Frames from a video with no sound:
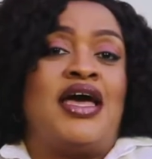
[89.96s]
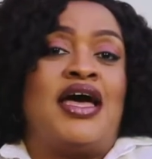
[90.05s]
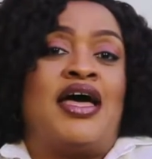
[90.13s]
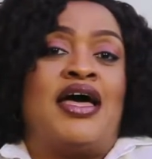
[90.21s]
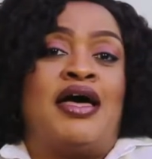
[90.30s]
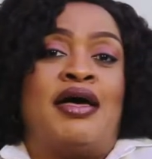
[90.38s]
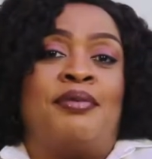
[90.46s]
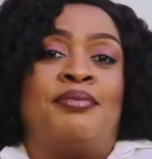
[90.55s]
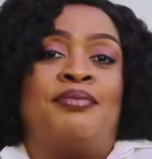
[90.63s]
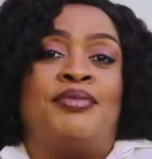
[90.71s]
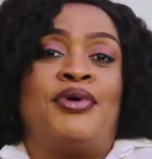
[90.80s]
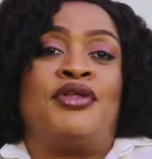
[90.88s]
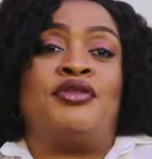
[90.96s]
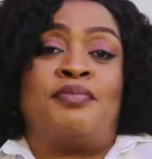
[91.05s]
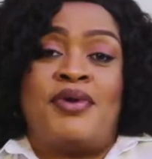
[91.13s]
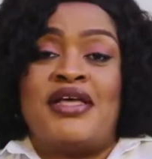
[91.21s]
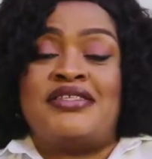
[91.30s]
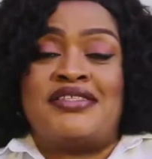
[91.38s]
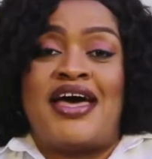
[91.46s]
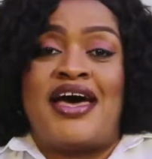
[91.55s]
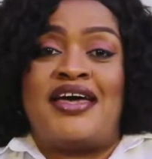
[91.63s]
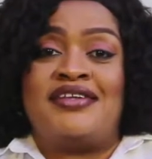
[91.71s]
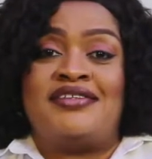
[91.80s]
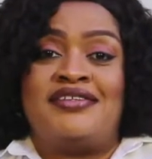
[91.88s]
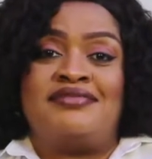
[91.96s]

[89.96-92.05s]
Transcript: um, on the plus side?